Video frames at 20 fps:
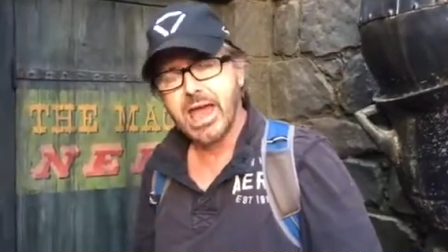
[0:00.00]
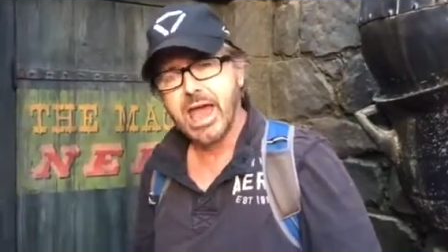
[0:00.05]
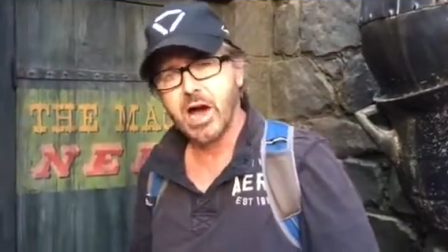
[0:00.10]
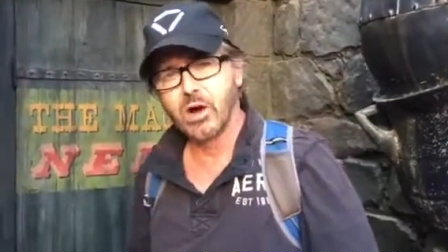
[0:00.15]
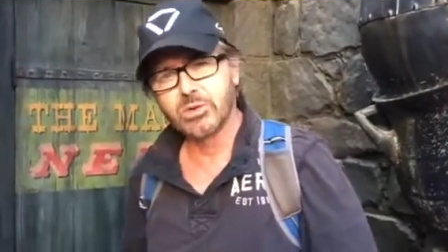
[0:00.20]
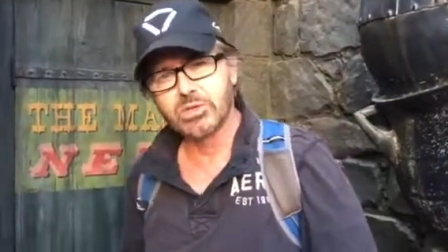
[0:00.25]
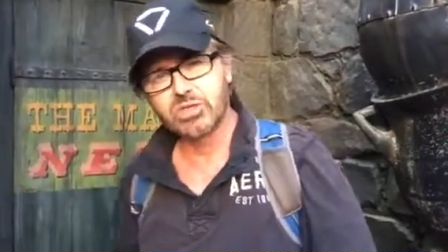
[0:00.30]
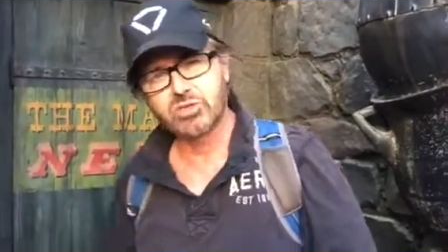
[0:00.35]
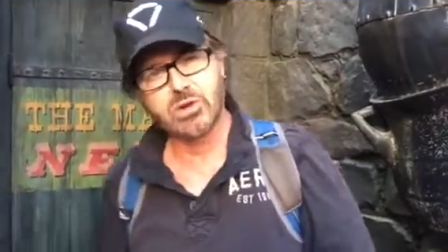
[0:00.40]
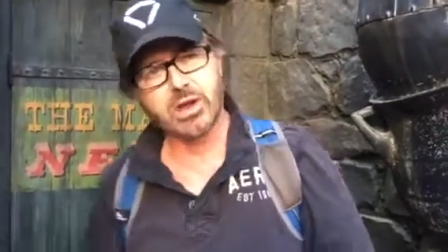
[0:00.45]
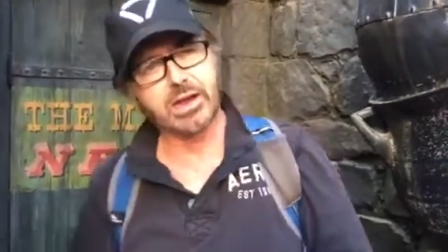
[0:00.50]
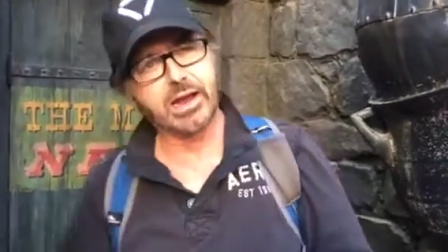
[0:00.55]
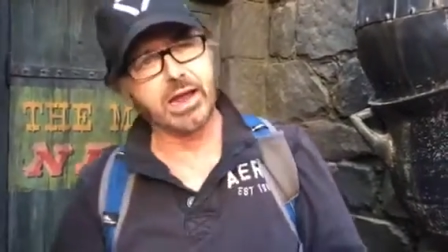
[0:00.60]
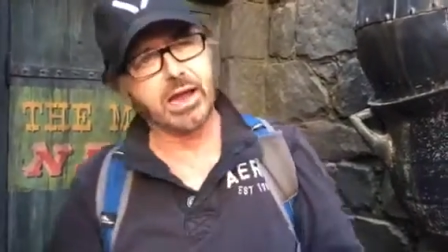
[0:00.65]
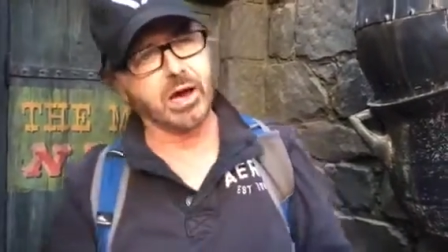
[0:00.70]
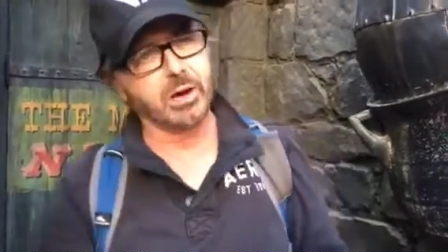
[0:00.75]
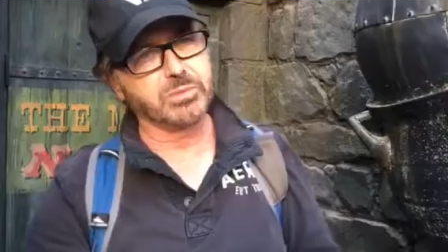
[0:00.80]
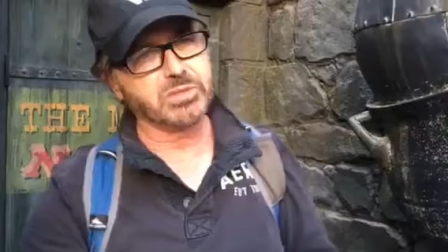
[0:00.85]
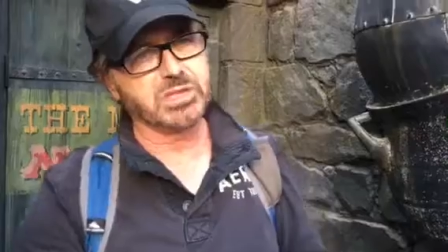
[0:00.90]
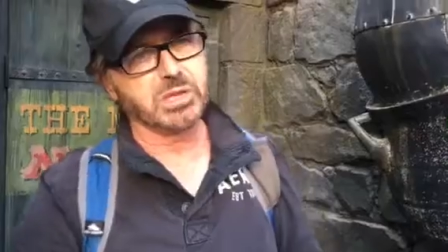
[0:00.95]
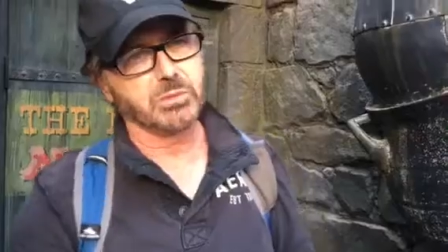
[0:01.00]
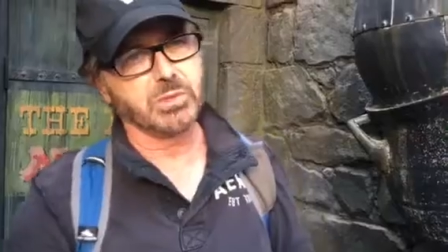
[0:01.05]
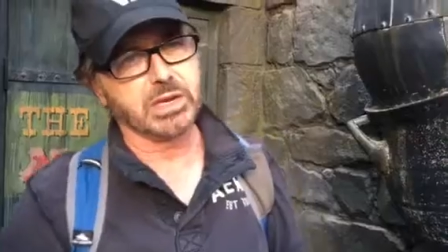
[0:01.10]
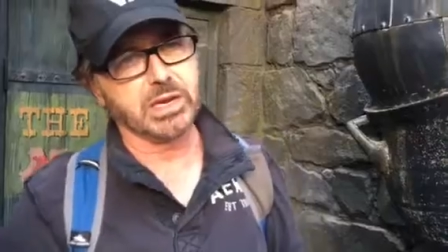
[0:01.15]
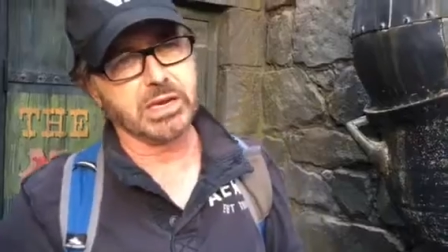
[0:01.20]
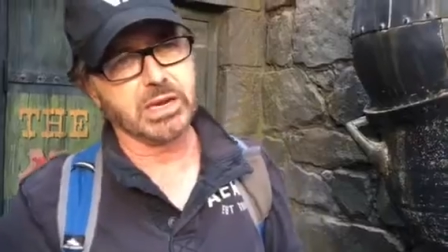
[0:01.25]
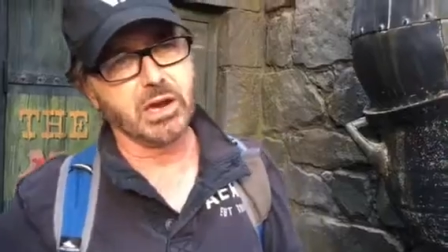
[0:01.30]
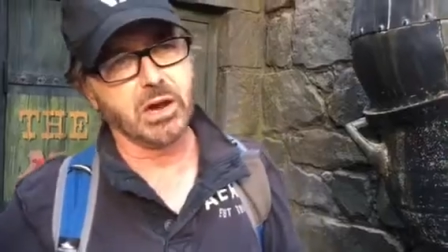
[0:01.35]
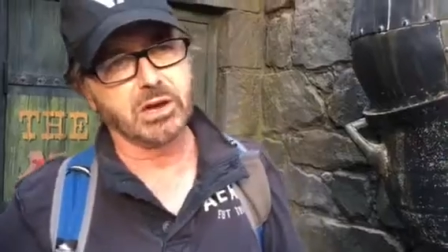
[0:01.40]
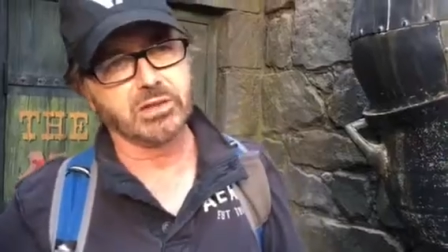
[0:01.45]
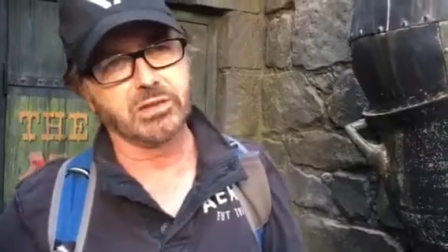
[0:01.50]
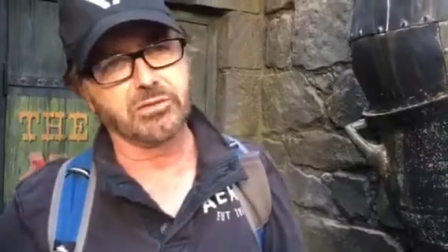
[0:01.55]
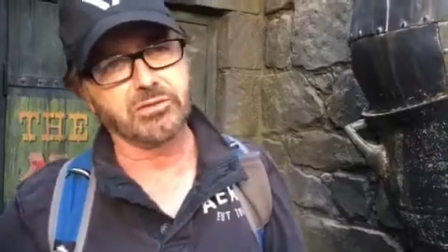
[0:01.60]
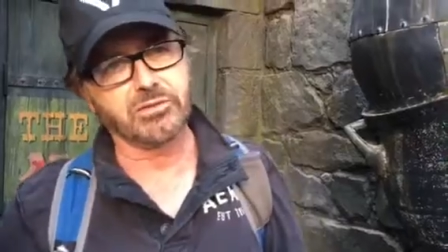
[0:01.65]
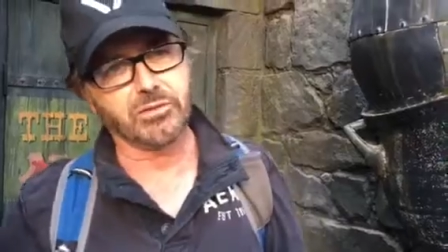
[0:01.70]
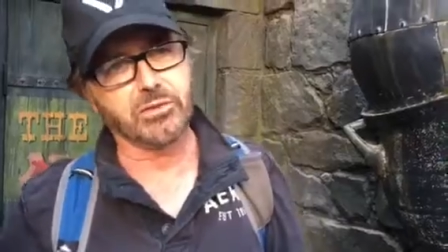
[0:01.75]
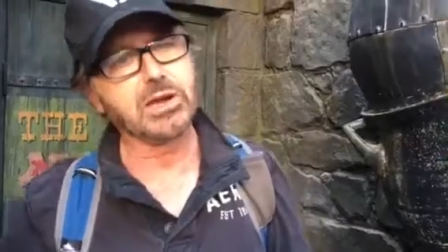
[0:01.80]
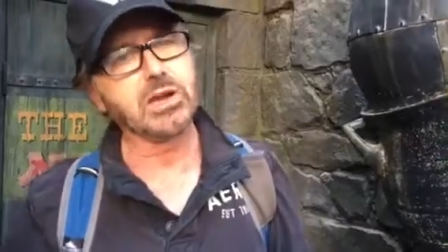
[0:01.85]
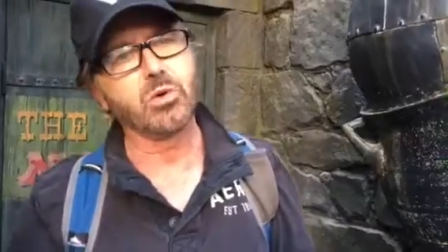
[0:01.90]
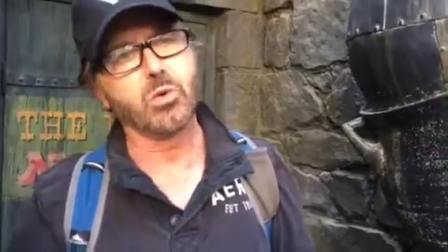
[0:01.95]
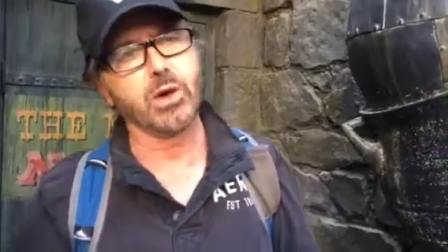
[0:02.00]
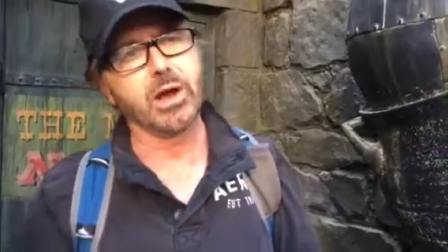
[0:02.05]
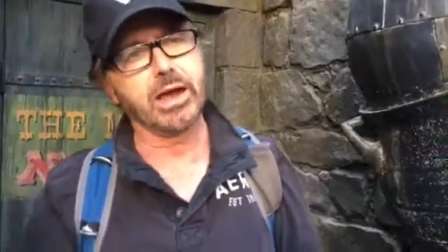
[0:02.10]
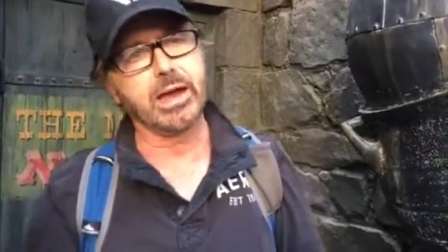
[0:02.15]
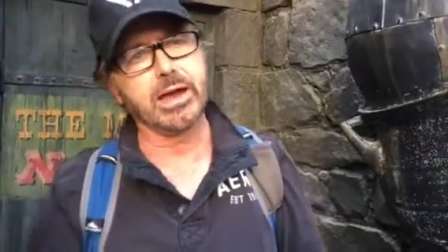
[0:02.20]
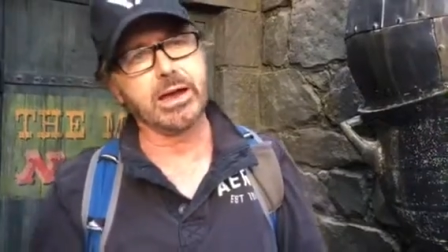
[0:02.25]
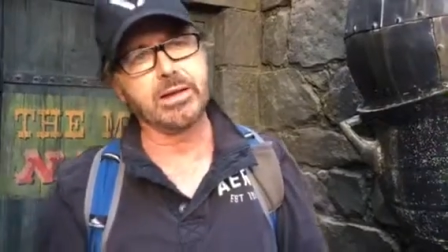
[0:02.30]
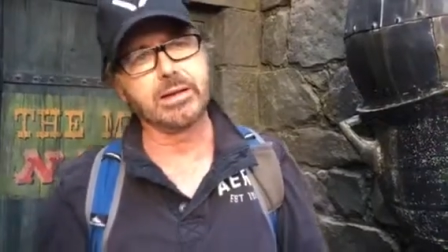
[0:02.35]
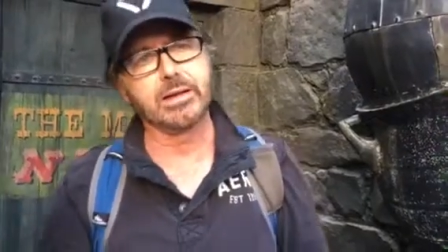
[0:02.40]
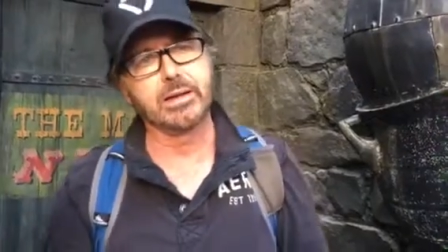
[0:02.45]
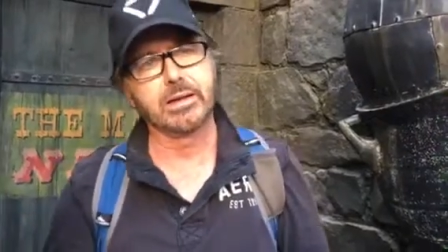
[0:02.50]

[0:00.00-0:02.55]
Al was trying to help somebody on the freeway,